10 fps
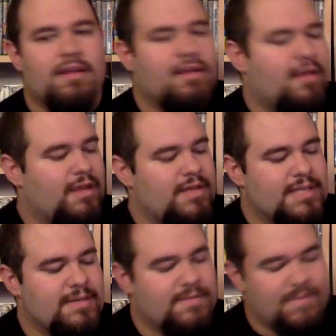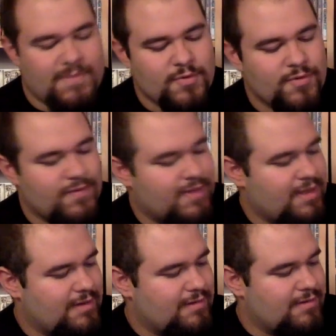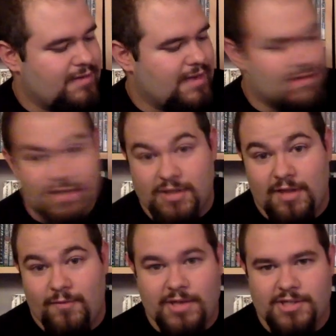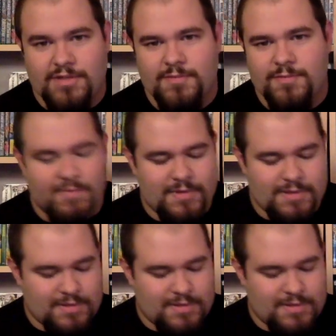I used to have the movie, and I used to love watching the movie.